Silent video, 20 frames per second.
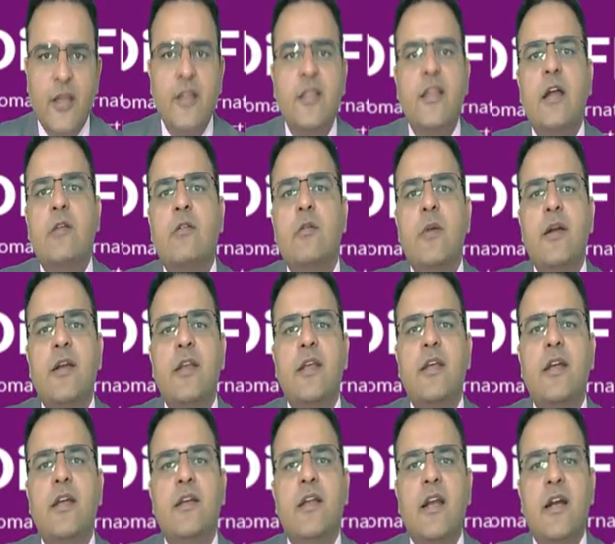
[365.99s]
That will be
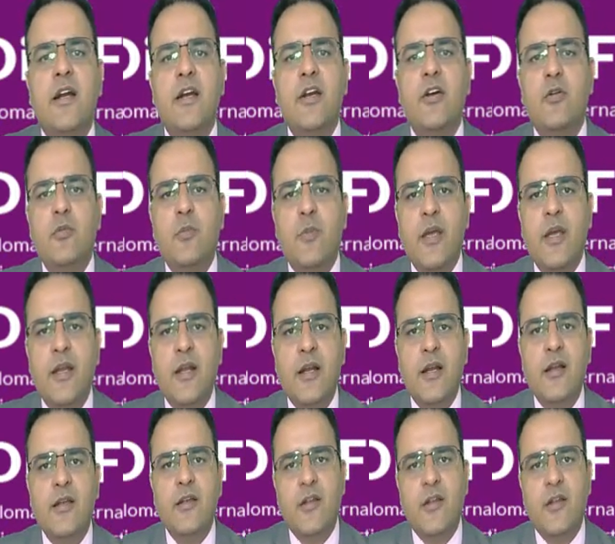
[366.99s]
taking directly to P&L.